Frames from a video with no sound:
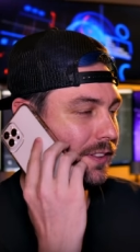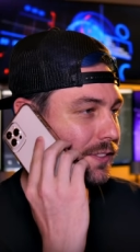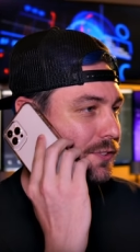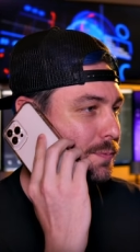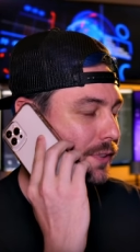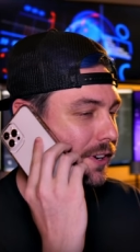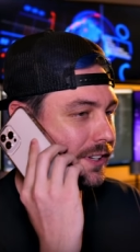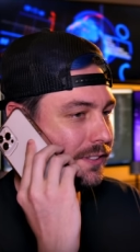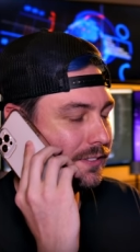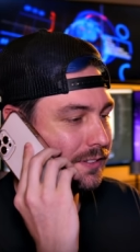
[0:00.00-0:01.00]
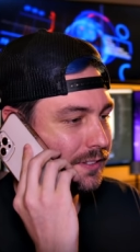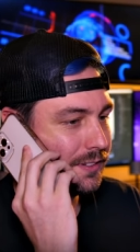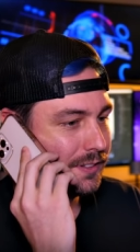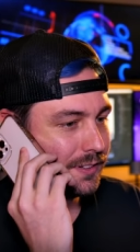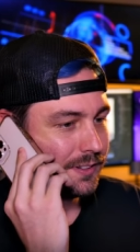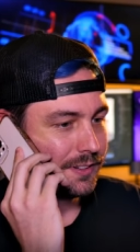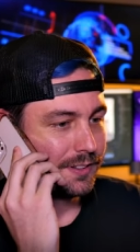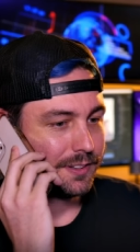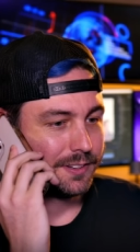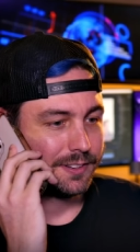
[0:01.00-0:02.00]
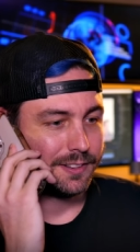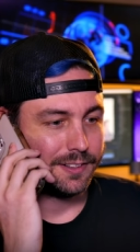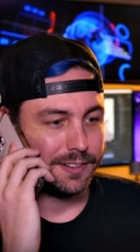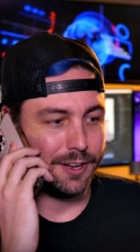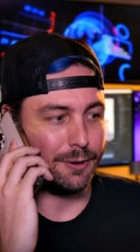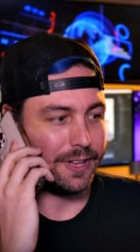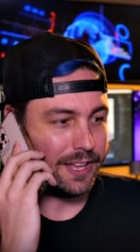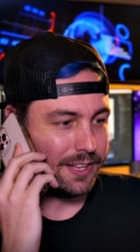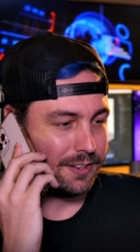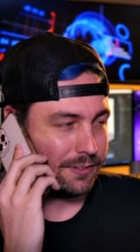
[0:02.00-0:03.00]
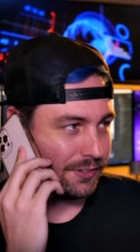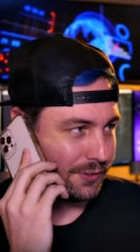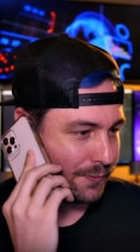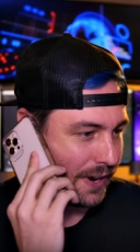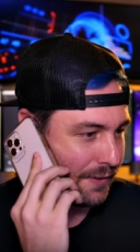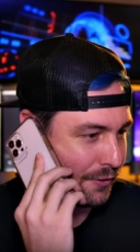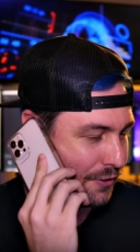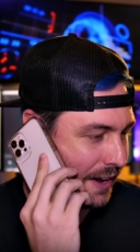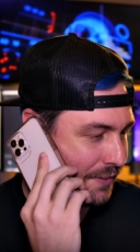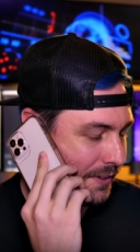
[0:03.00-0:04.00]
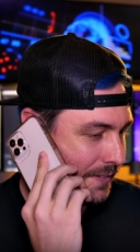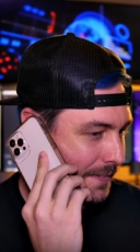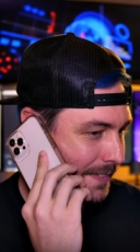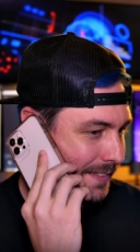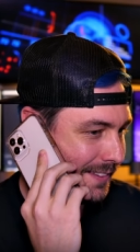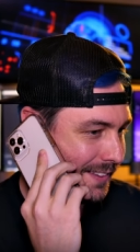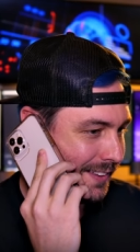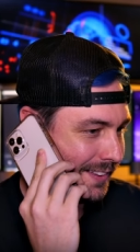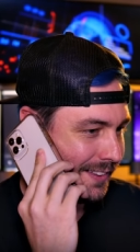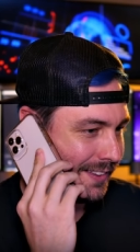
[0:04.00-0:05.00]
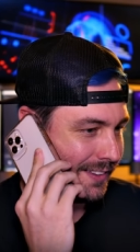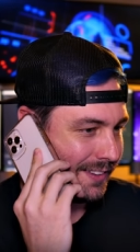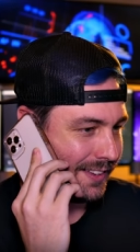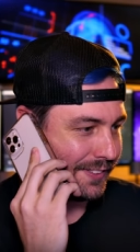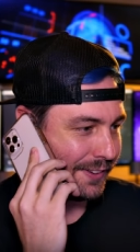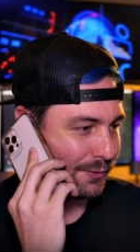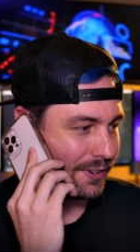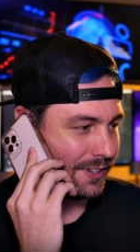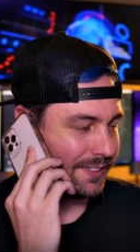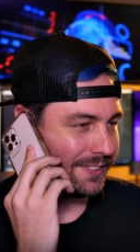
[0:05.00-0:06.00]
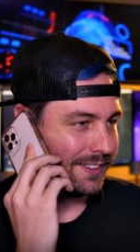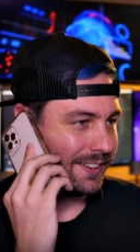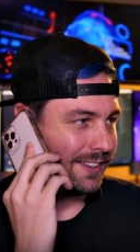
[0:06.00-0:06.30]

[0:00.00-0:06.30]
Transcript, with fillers: This is Pierogi. Oh, hey, this is Friva Driver. Yeah, thanks for calling.